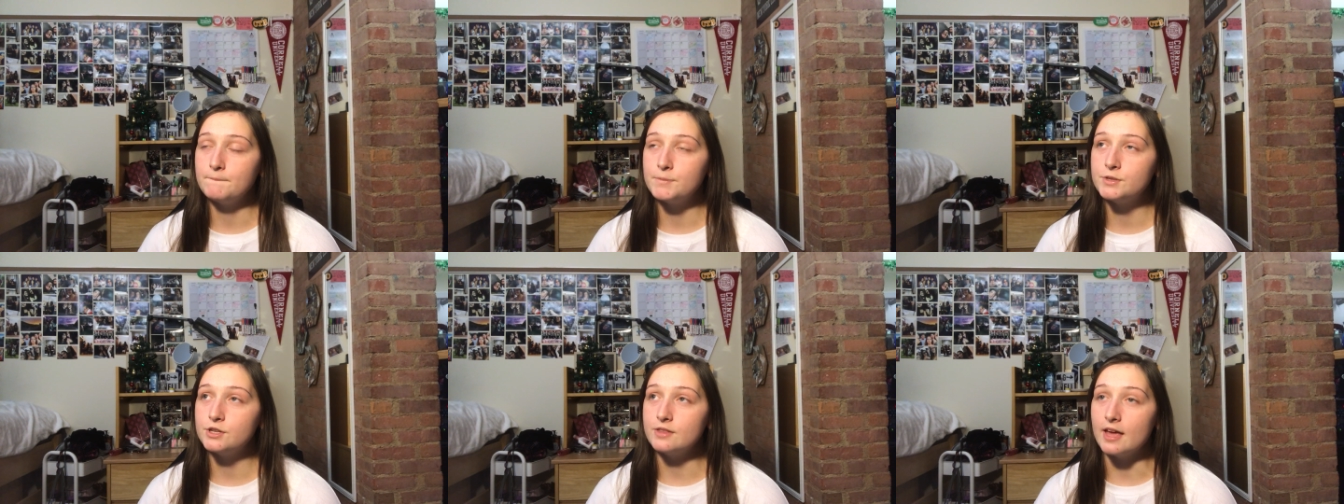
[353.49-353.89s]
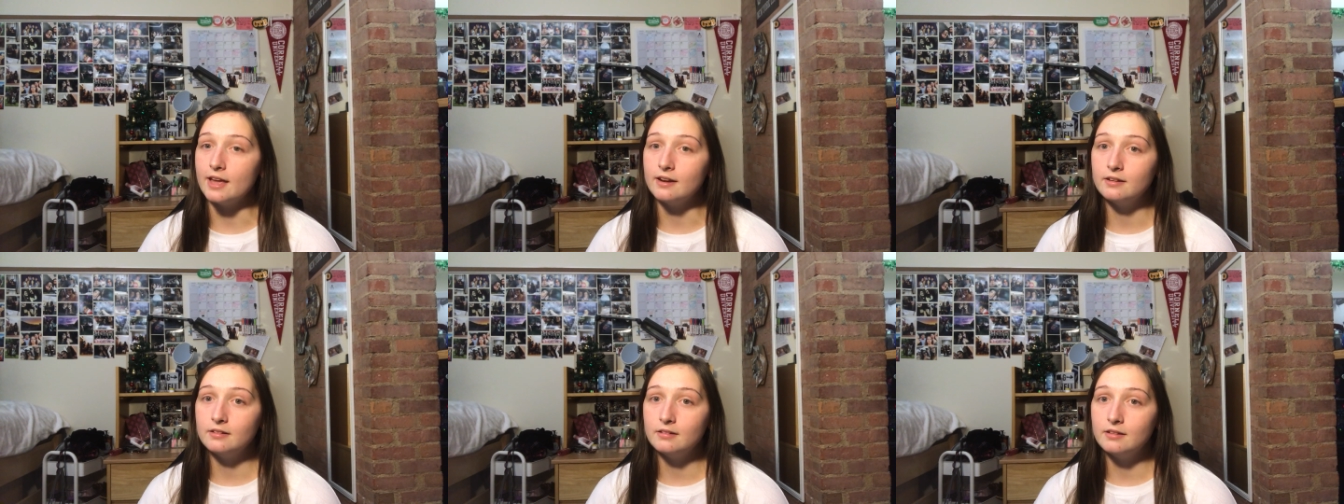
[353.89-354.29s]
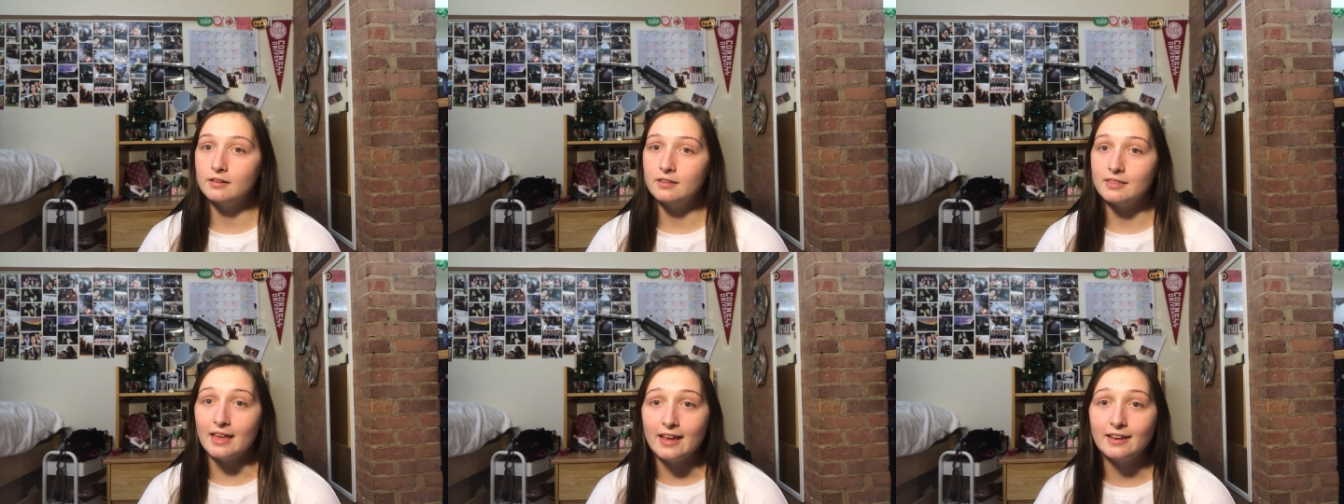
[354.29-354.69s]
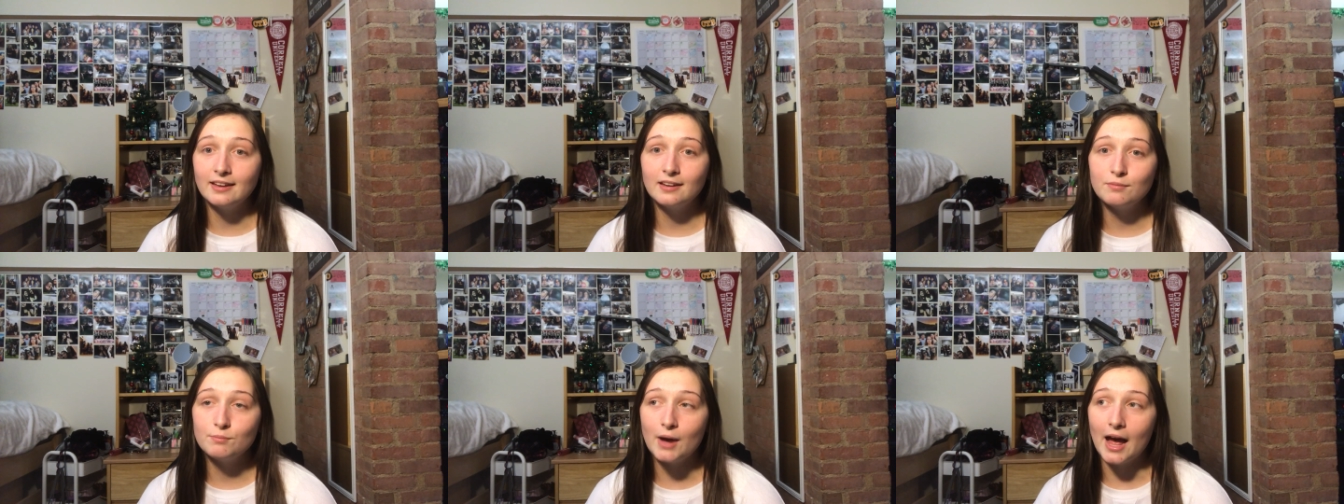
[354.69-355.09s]
so that they
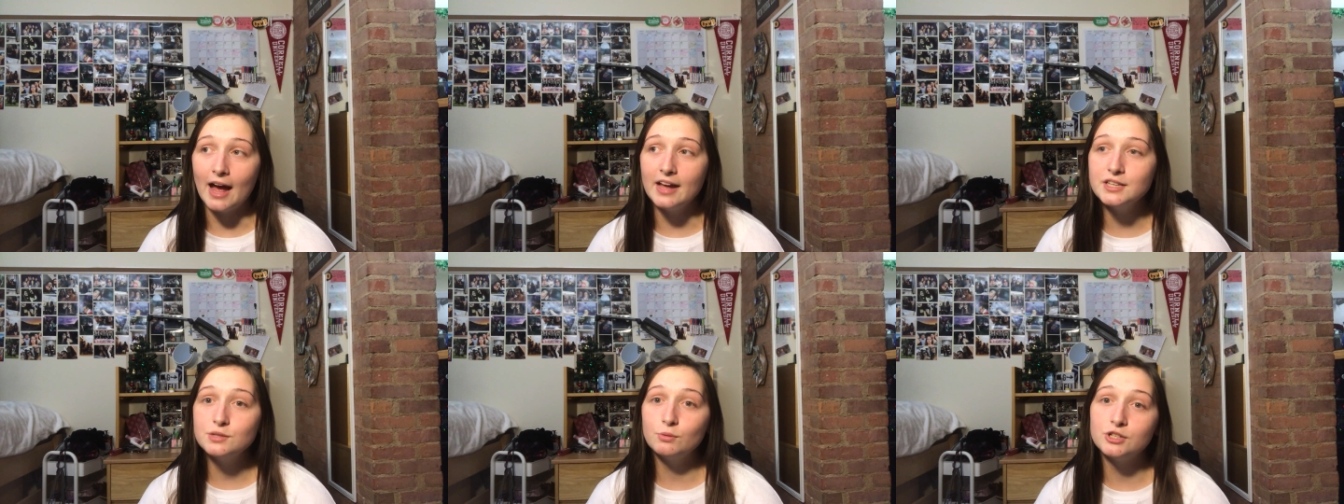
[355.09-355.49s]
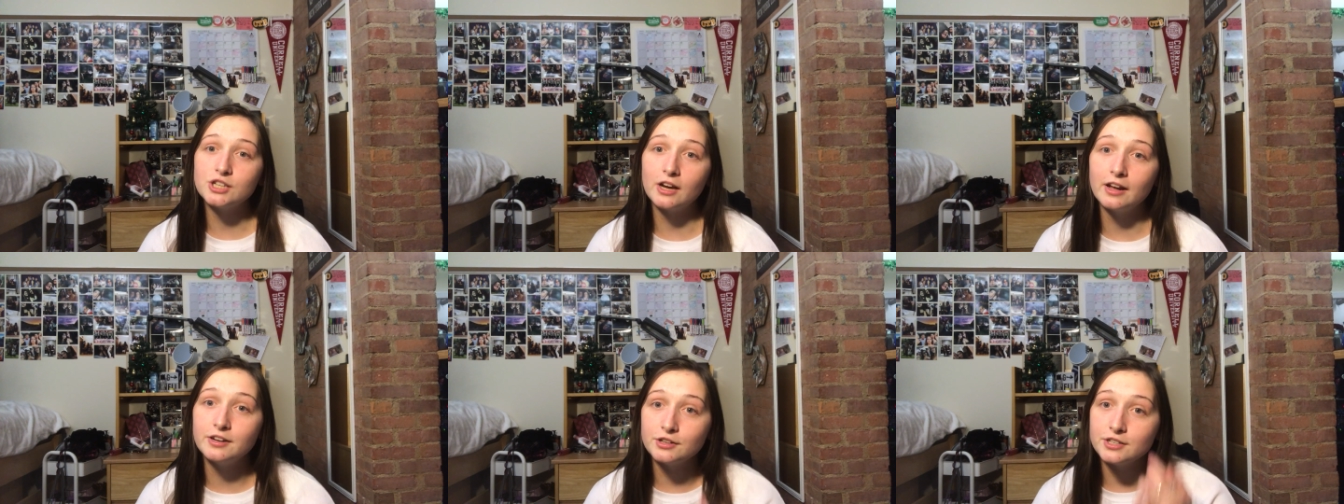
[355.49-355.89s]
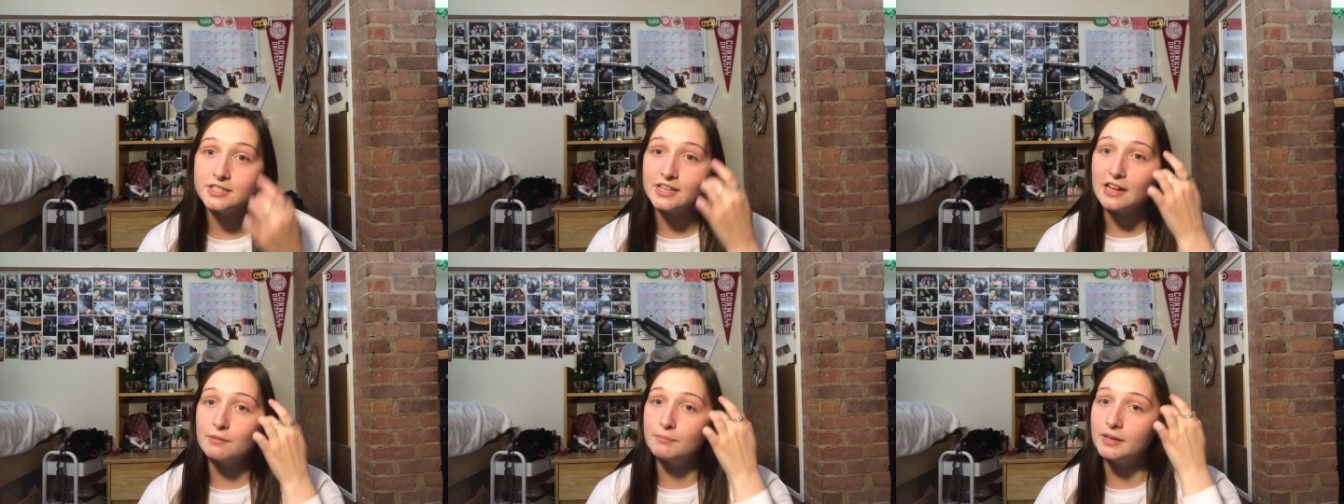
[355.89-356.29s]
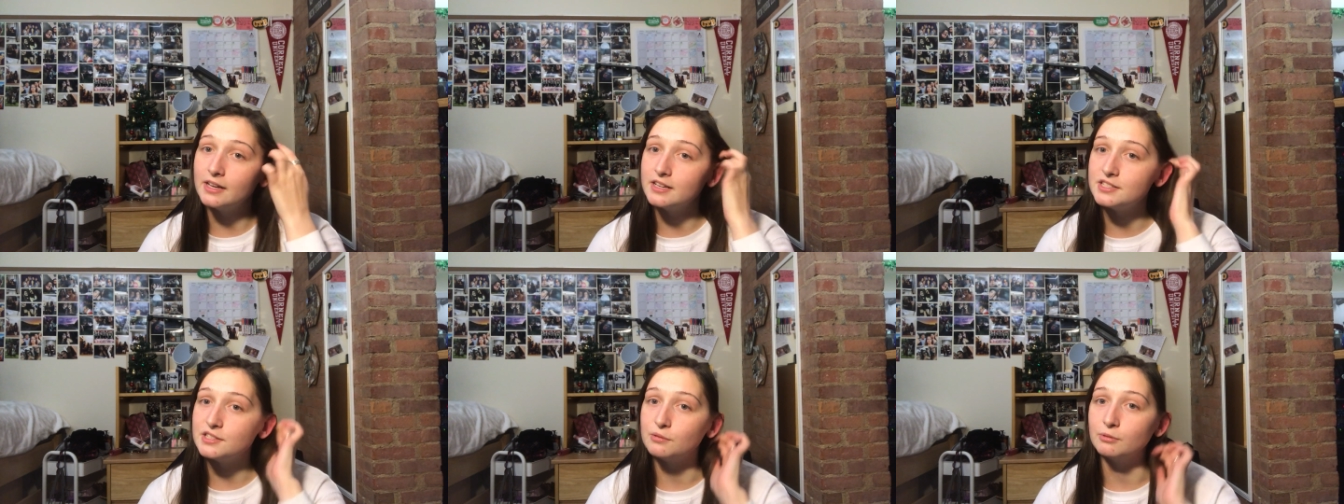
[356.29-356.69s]
can pass, which I understand
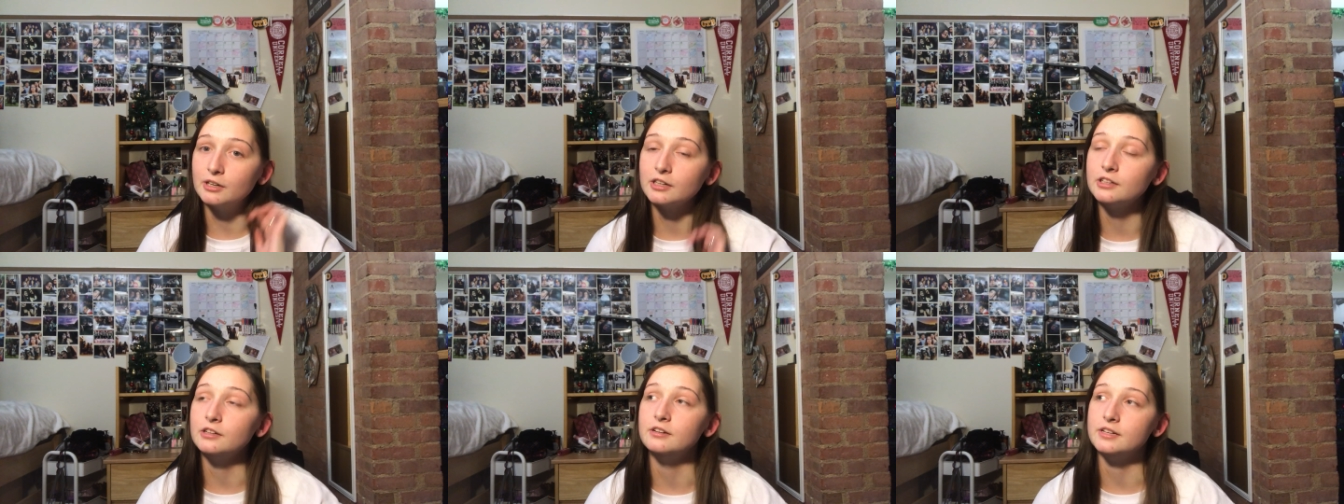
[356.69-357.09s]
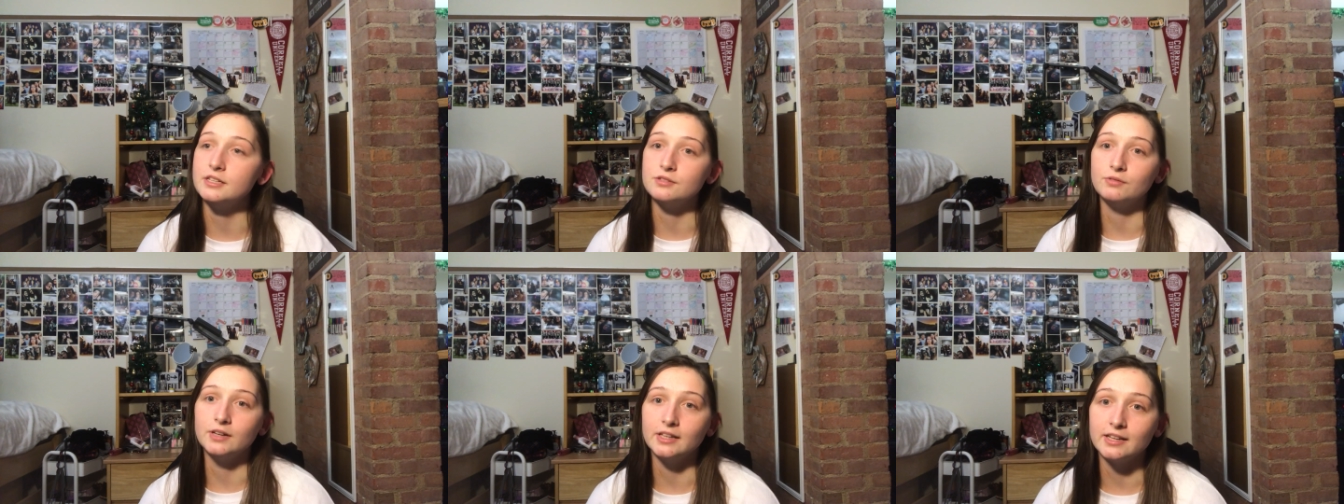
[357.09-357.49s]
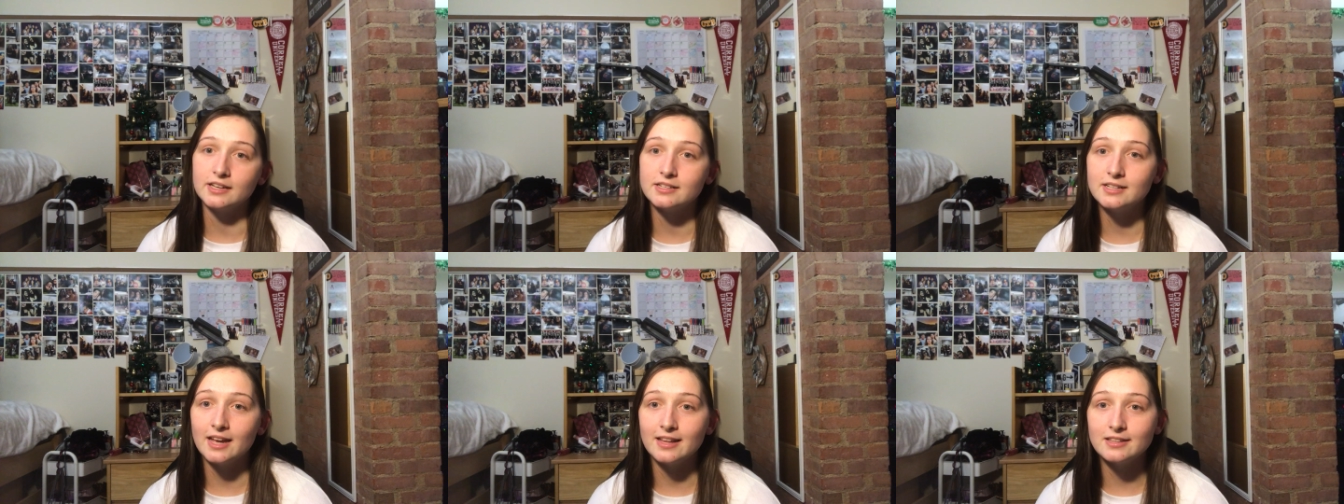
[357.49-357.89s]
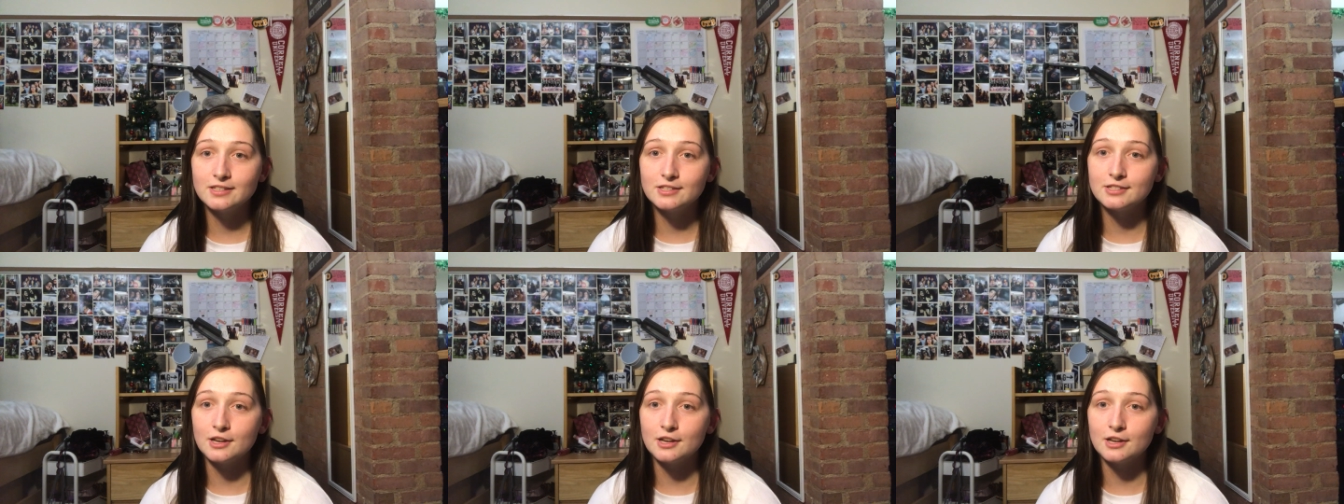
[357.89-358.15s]
because the workload is really intense.